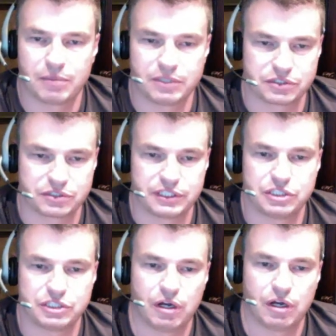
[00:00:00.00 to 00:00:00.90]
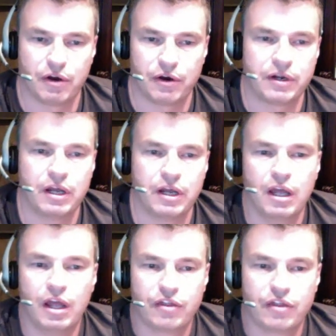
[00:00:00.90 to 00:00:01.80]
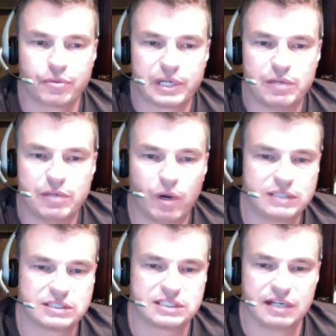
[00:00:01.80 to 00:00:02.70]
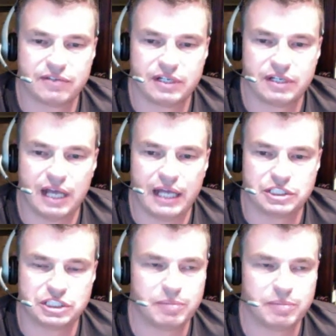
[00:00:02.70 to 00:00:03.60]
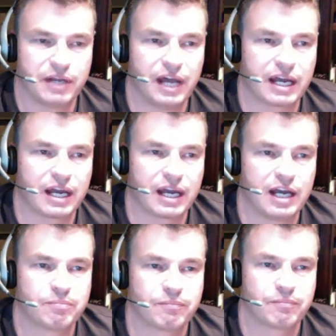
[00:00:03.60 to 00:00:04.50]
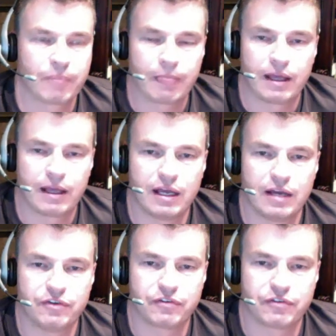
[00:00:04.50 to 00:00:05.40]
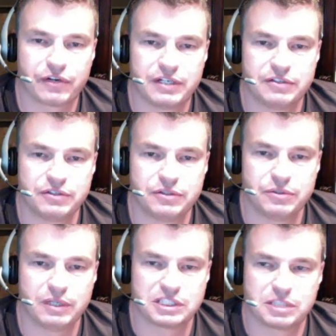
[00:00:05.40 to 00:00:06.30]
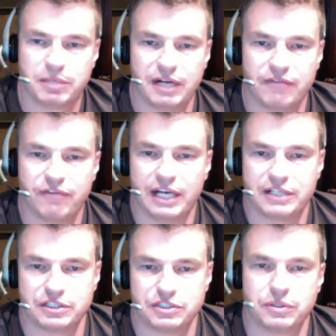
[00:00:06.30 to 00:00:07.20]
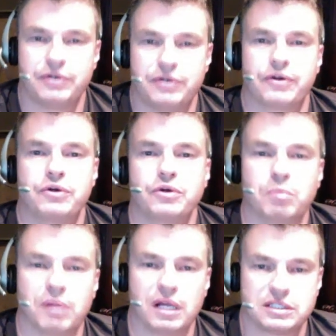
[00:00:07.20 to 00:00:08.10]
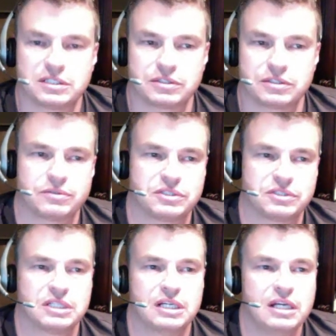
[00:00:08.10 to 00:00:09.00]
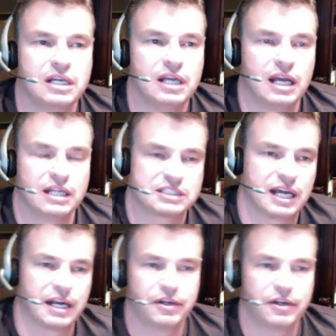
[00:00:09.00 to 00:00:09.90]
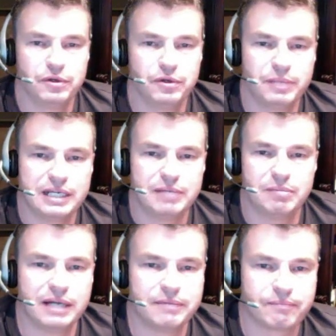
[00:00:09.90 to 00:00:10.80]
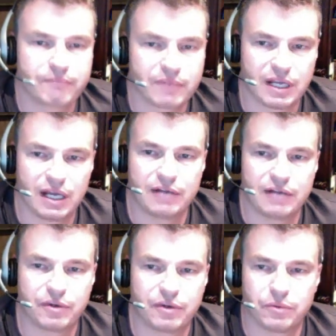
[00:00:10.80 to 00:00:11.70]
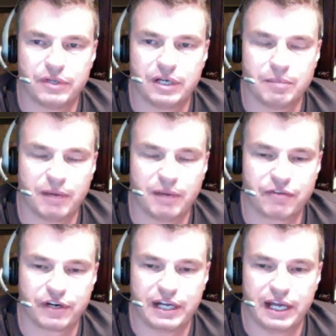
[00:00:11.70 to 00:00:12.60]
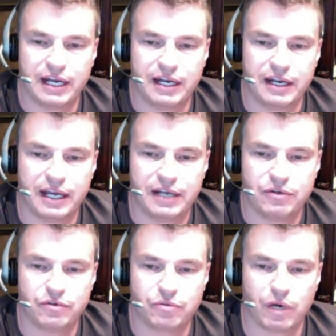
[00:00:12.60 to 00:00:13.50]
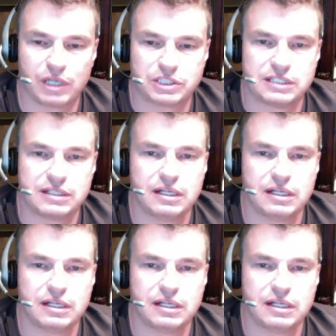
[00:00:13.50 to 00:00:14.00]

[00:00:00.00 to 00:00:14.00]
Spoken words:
of the screen, Sean Hart 317@gmail.com. Feel free to send me an invite to join your Google Plus circles. That's kind of new to me, but I told my friend Eddie today, who's watching,